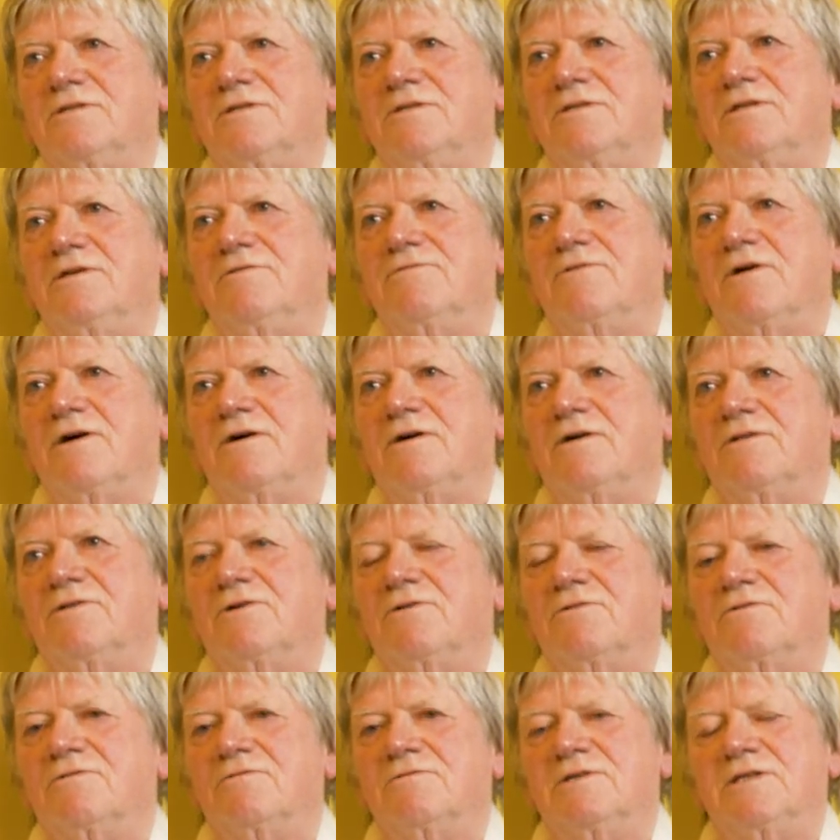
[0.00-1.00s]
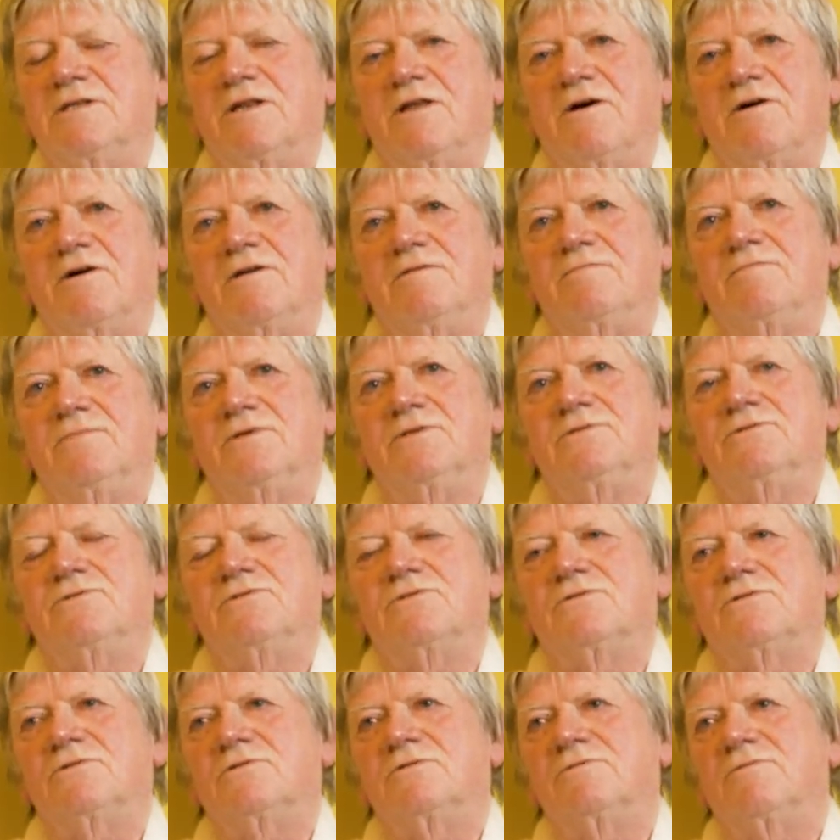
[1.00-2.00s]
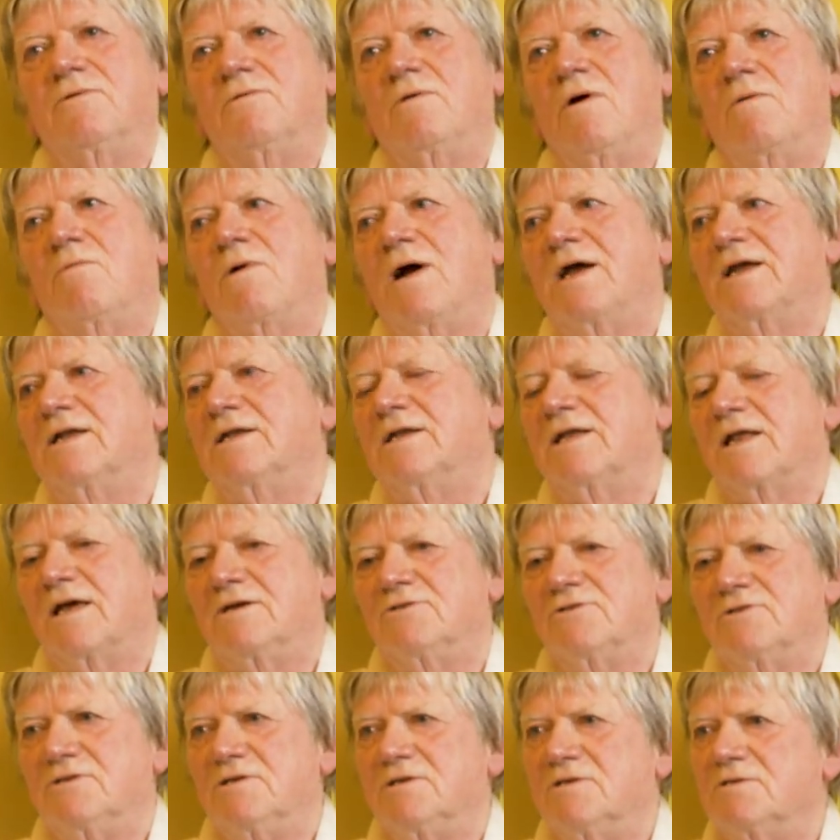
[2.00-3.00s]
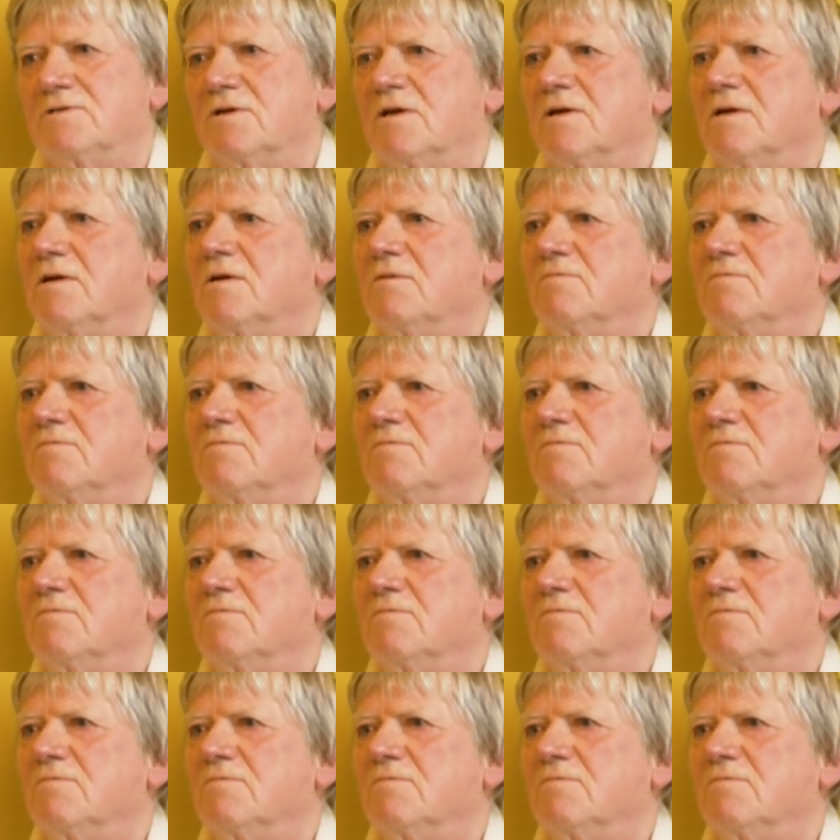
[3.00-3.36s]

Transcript: nirvana or enlightenment or awakening actually is.